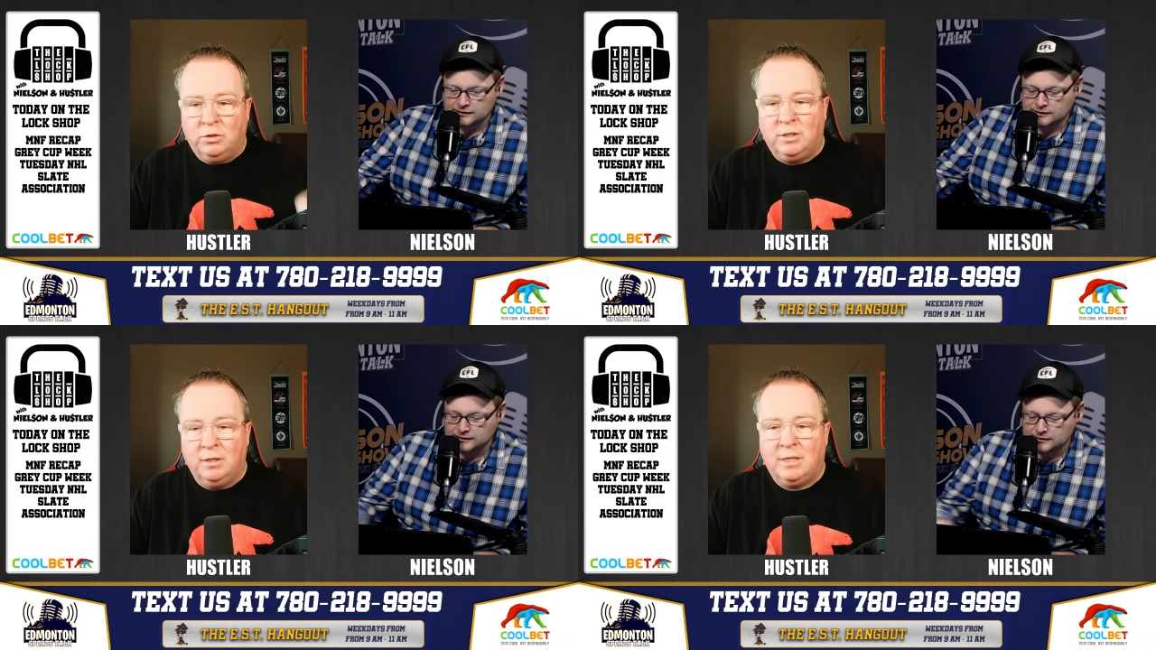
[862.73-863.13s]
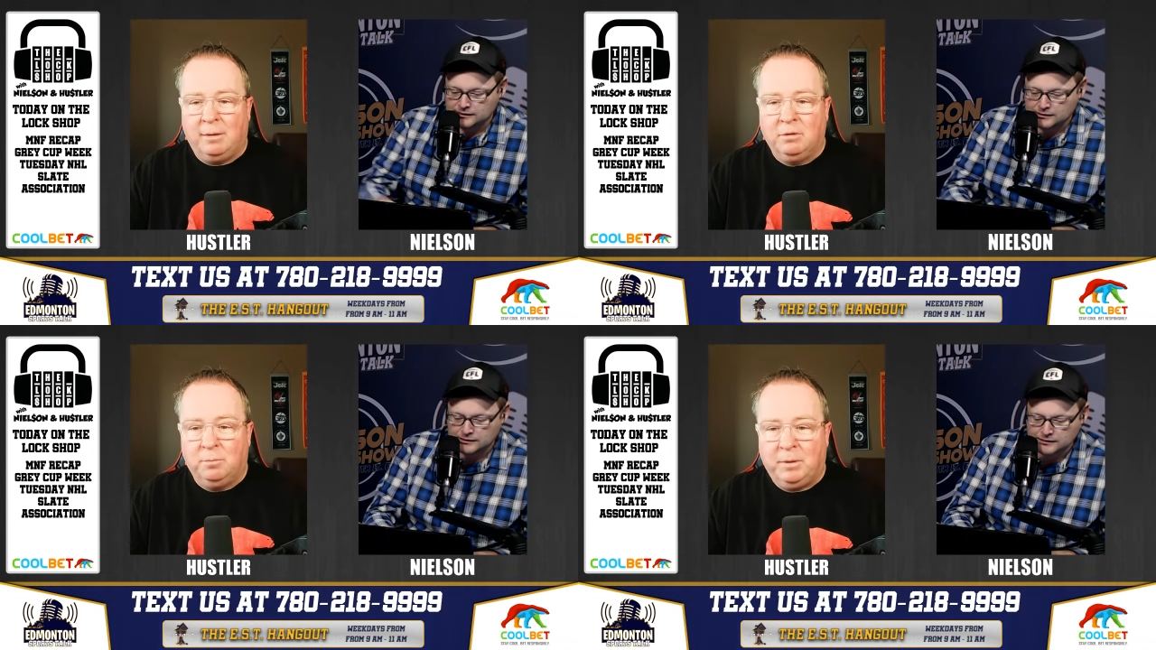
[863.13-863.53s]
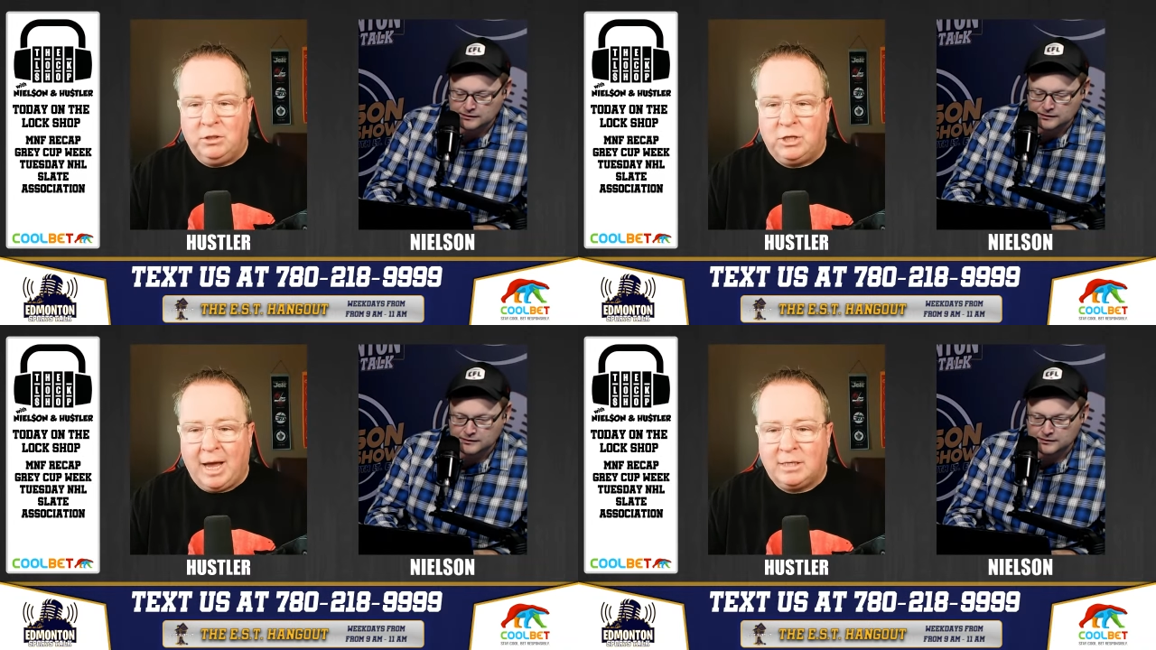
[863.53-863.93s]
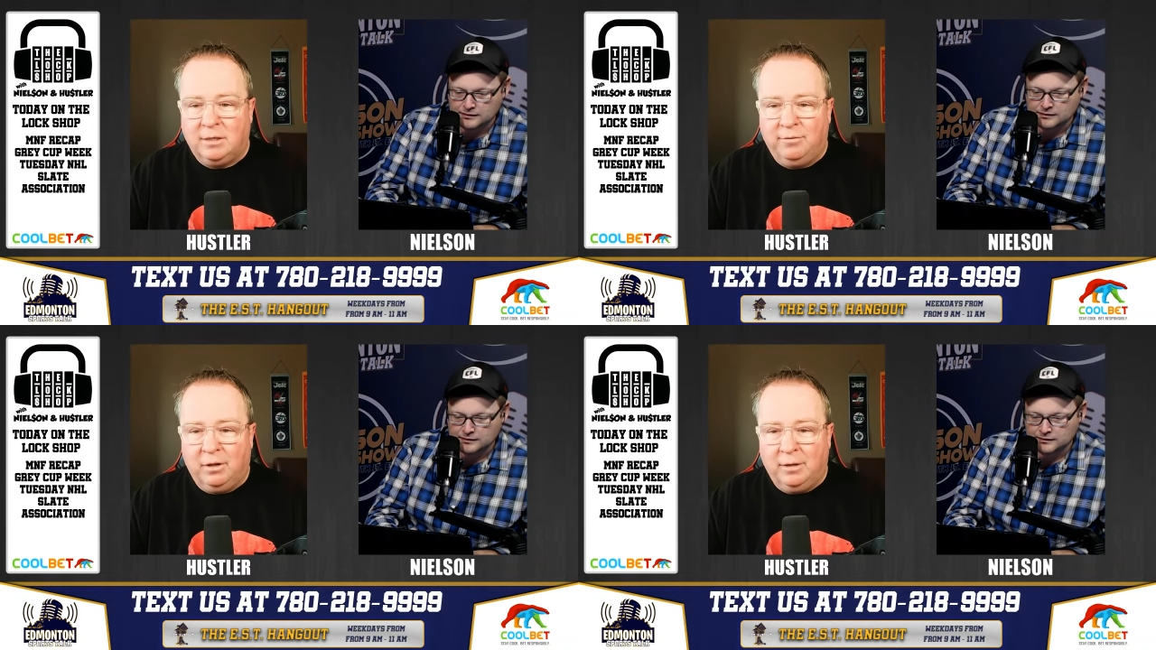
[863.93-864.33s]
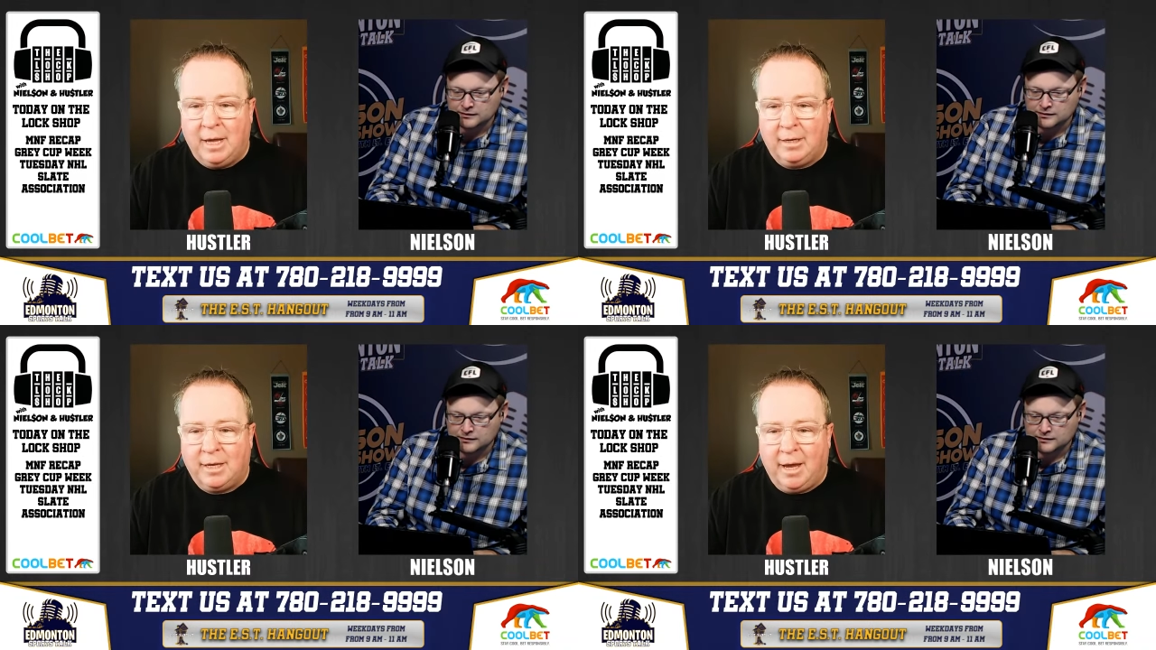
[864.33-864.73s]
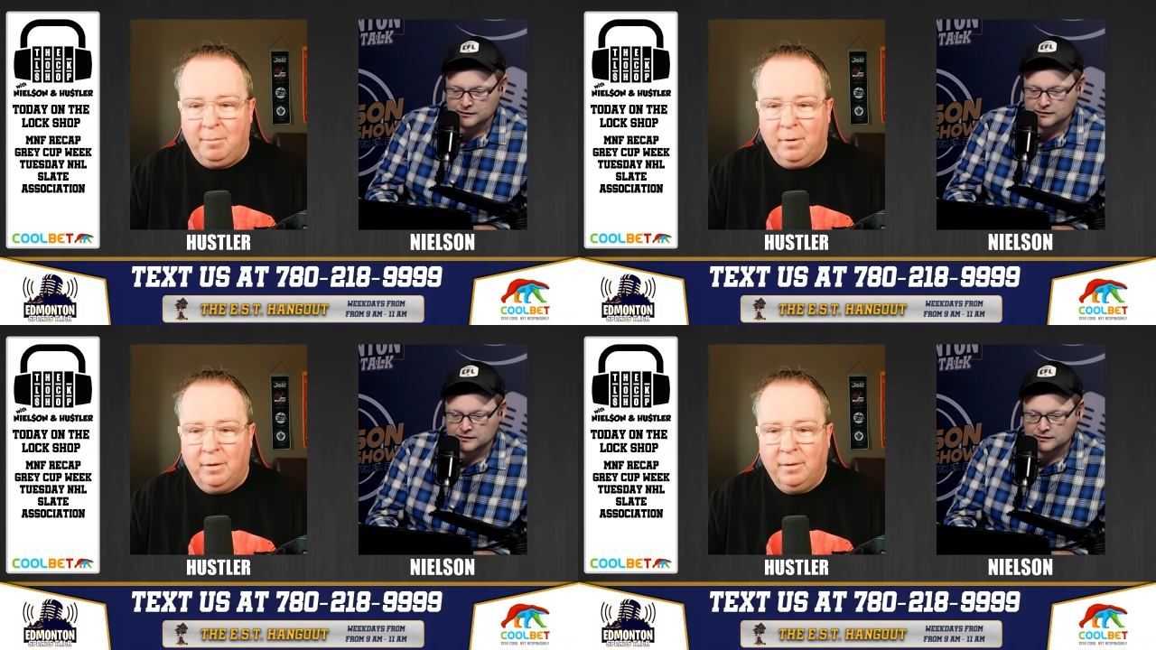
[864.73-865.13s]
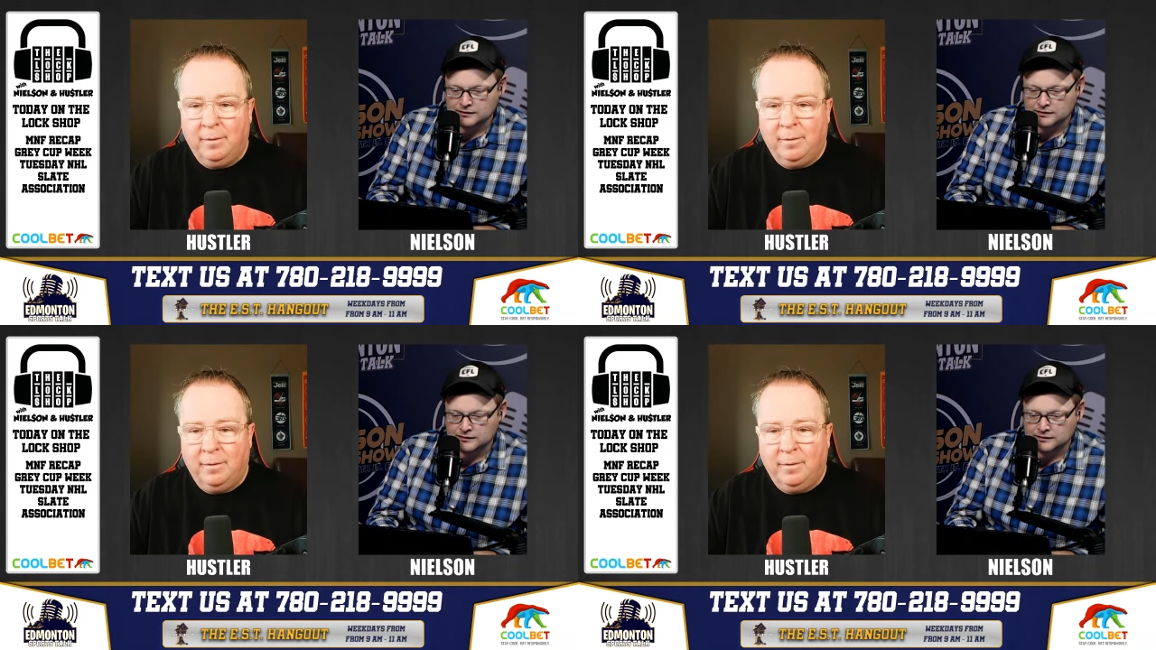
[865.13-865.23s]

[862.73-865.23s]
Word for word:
Speaker 1: Houston is able to beat Jacksonville in that game,